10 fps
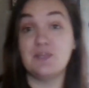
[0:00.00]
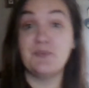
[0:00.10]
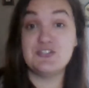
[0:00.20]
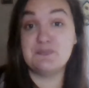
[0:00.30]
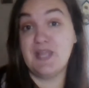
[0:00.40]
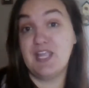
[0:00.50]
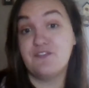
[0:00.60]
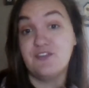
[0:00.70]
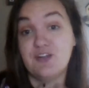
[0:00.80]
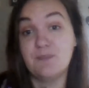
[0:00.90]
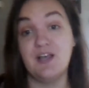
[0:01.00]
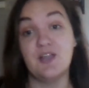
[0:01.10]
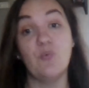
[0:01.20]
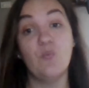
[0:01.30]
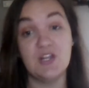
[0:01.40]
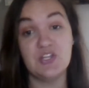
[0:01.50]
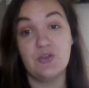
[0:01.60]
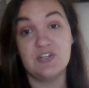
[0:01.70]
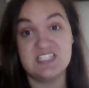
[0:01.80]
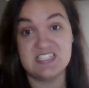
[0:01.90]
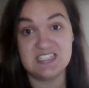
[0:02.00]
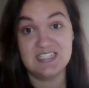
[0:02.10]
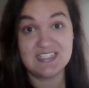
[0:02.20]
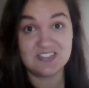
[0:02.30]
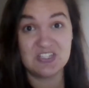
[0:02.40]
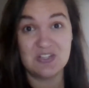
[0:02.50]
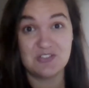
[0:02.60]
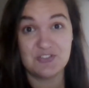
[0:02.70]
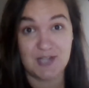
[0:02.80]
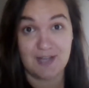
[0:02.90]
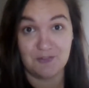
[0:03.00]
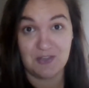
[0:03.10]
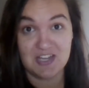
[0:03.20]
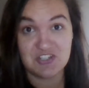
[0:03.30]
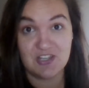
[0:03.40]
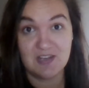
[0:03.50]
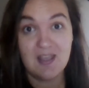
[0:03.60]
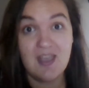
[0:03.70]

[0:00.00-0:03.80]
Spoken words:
the most bang for your buck when you go to Disney is to use a travel agent.